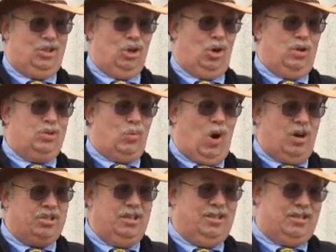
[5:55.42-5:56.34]
George
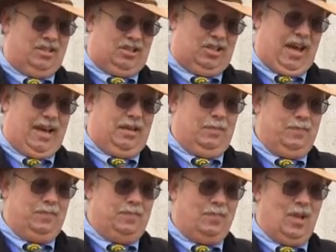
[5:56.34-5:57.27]
Washington
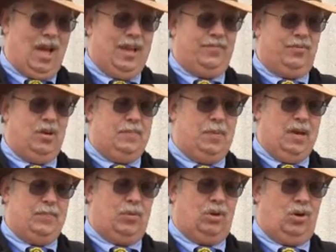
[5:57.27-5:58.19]
said, a free
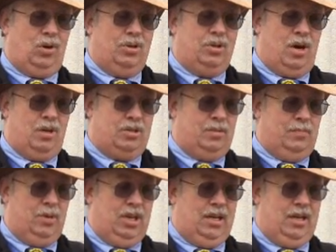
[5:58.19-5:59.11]
people ought not
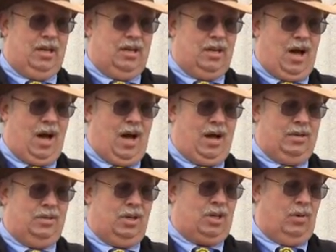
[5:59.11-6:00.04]
to be
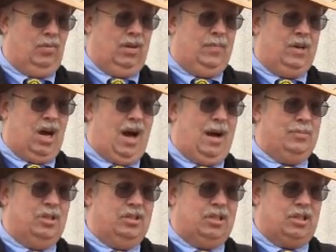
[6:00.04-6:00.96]
uh, not only be
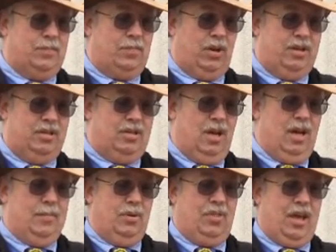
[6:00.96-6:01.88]
armed and disciplined,
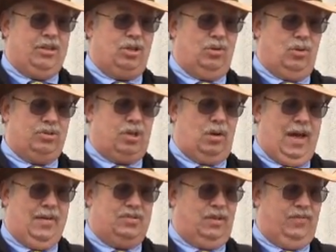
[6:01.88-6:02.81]
but they should also have